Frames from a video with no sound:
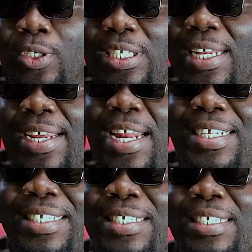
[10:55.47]
She
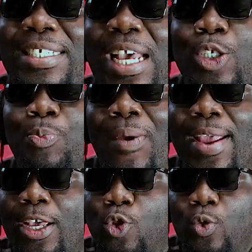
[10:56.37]
didn't just
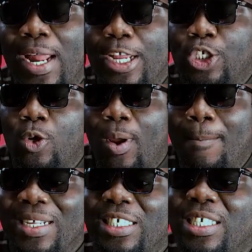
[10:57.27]
bring it to Nigeria,
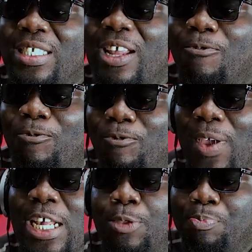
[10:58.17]
but she's the
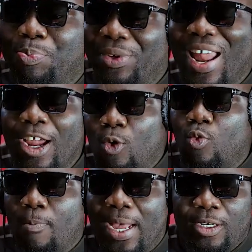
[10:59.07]
first black
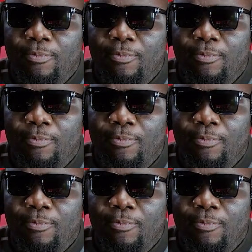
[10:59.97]
woman.